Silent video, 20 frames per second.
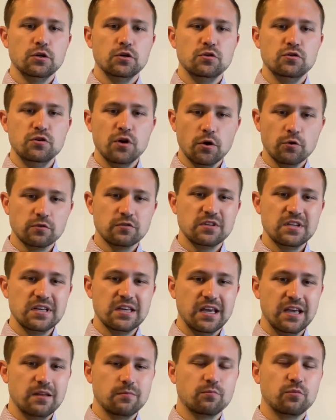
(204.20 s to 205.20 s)
Dosing
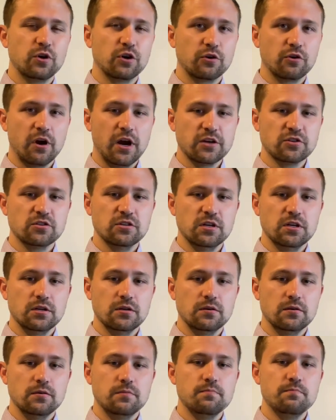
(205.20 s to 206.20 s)
and
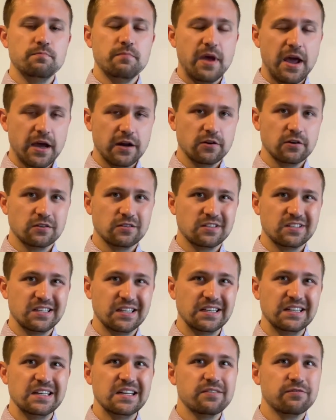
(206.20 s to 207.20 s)
progression matters
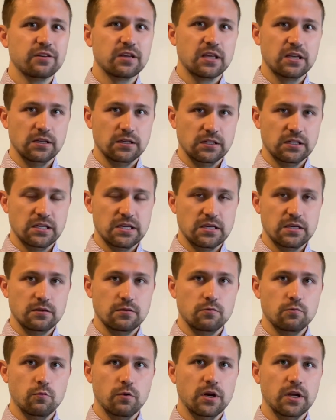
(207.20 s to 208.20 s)
significantly
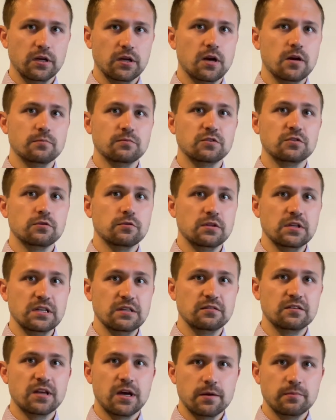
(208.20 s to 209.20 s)
when it comes to these
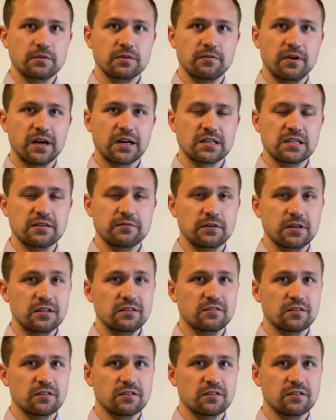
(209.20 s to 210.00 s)
types of activities,